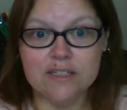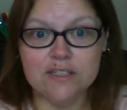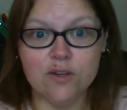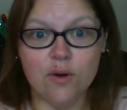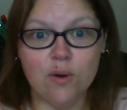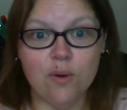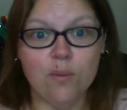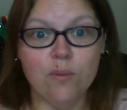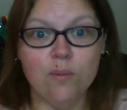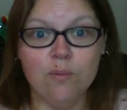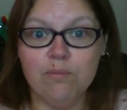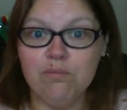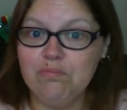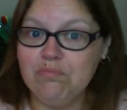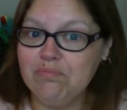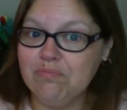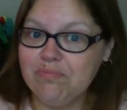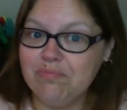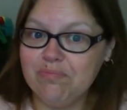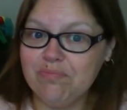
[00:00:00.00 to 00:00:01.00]
so
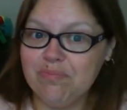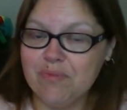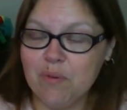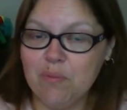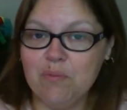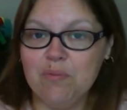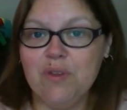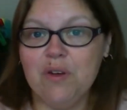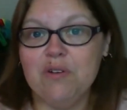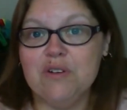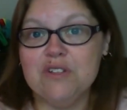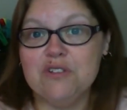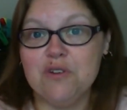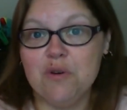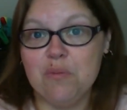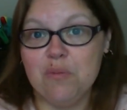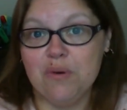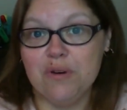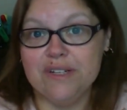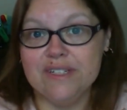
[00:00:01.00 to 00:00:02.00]
there is
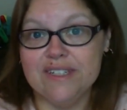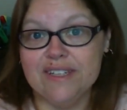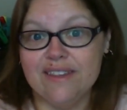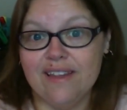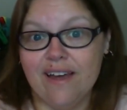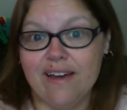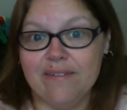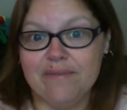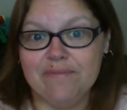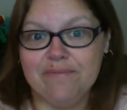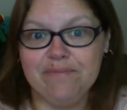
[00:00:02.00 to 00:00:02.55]
no point in that.